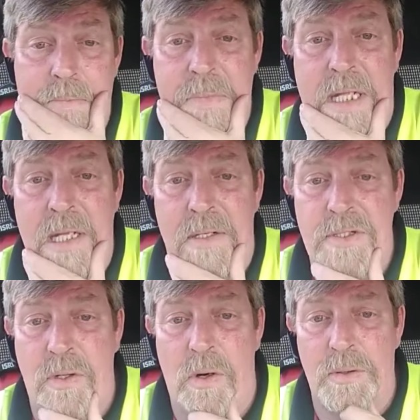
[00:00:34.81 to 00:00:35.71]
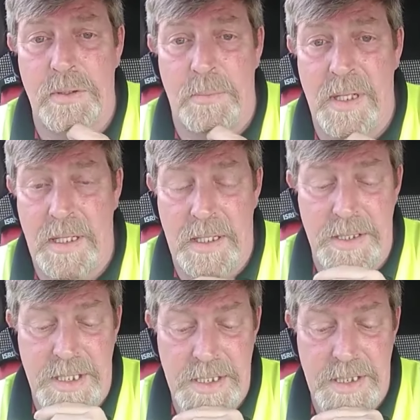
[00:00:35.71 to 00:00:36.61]
here in Scotland or by the
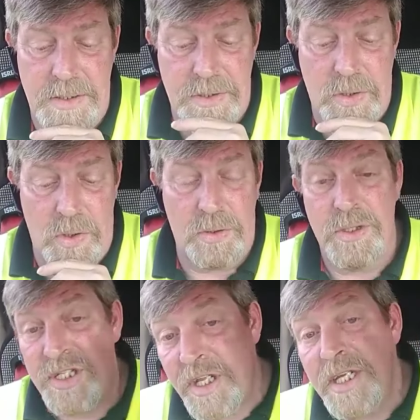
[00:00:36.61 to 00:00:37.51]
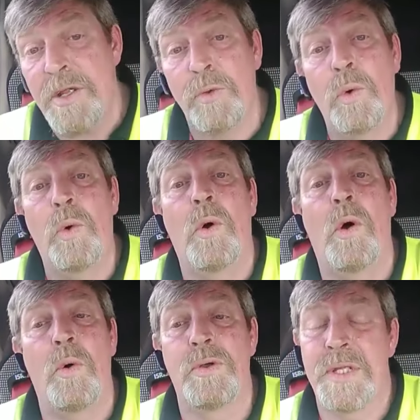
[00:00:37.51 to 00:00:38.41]
NHS here in Scotland because these are no
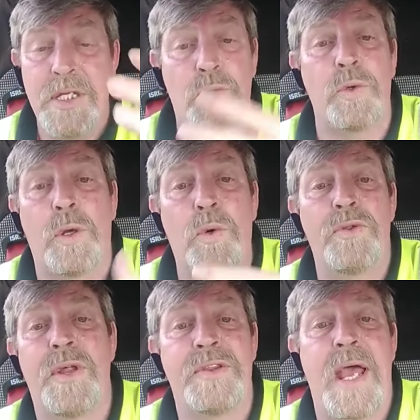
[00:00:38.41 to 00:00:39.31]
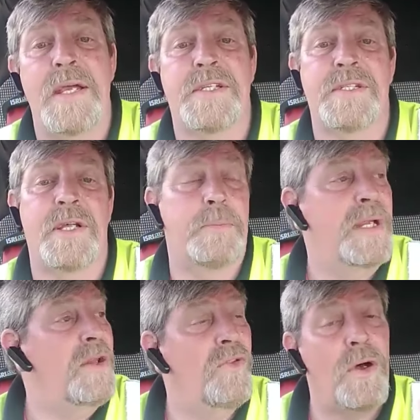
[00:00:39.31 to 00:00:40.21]
all, these don't include the tests that are
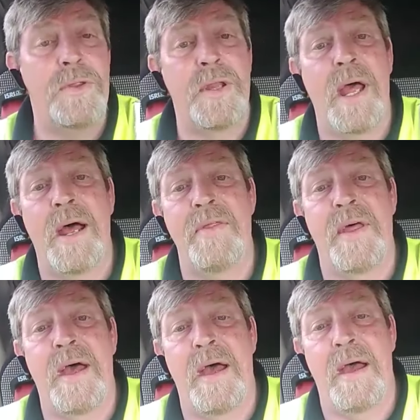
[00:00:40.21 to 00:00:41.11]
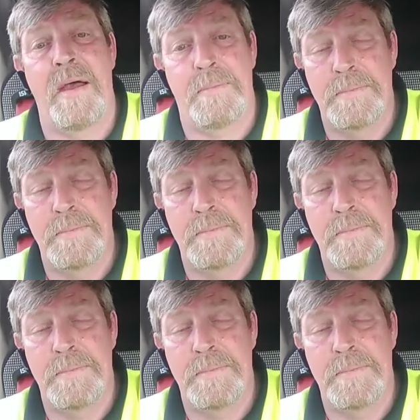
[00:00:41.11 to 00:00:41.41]
being done at the